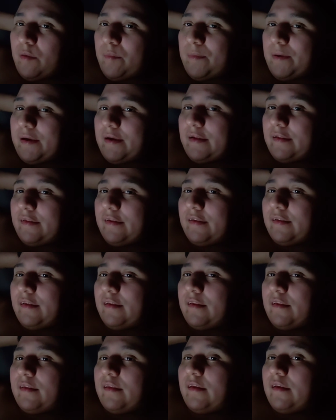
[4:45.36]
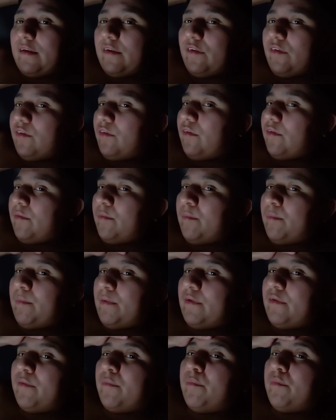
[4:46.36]
I'm like, at the end of the day, you know,
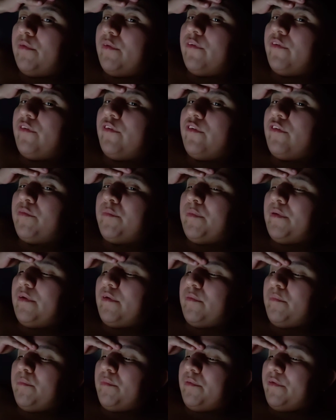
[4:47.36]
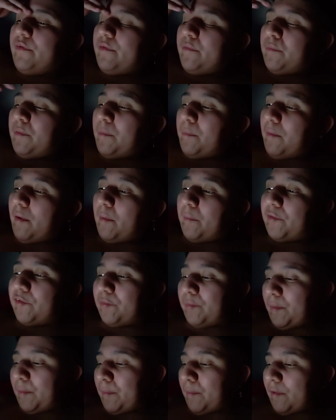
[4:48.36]
my little brother is my little brother, my mom
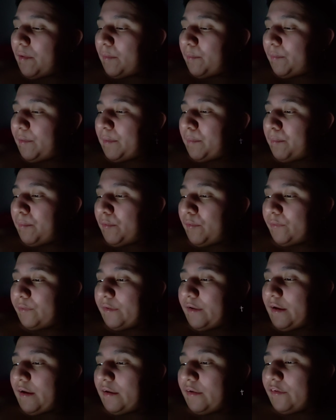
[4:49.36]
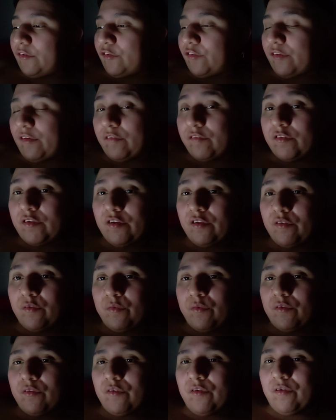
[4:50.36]
is my mom, they both got stuff to
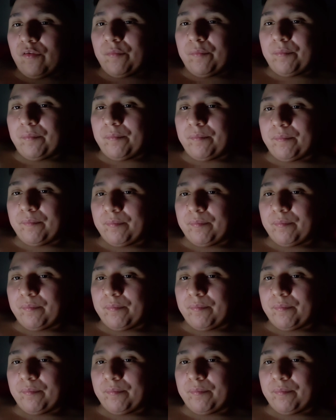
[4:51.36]
do, you know,